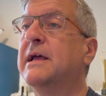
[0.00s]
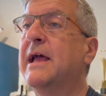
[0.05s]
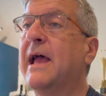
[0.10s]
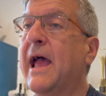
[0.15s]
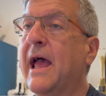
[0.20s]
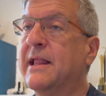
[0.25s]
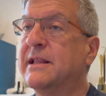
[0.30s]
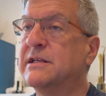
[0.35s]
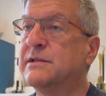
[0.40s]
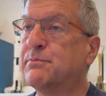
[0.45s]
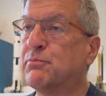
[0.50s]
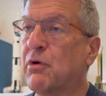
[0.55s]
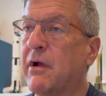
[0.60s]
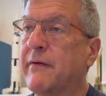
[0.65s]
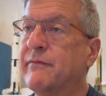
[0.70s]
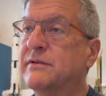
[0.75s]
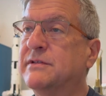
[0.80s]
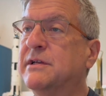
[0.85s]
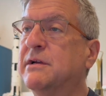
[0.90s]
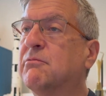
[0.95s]
And this
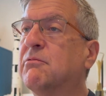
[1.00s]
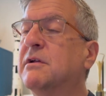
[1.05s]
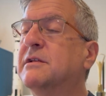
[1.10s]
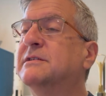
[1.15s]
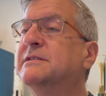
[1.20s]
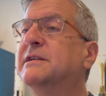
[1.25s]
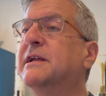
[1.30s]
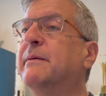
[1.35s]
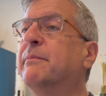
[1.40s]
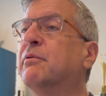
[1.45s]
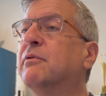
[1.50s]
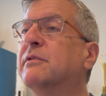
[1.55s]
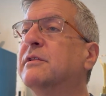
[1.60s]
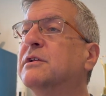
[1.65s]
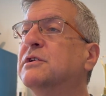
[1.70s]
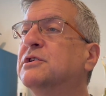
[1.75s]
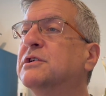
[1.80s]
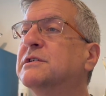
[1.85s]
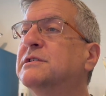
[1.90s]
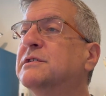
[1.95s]
privacy runs deeper
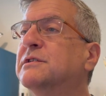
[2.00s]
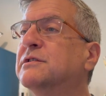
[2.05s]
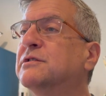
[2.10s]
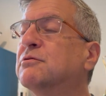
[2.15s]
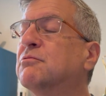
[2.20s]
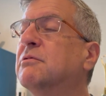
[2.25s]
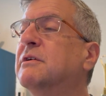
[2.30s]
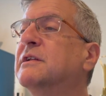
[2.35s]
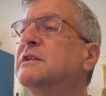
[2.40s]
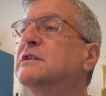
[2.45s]
than just the screen.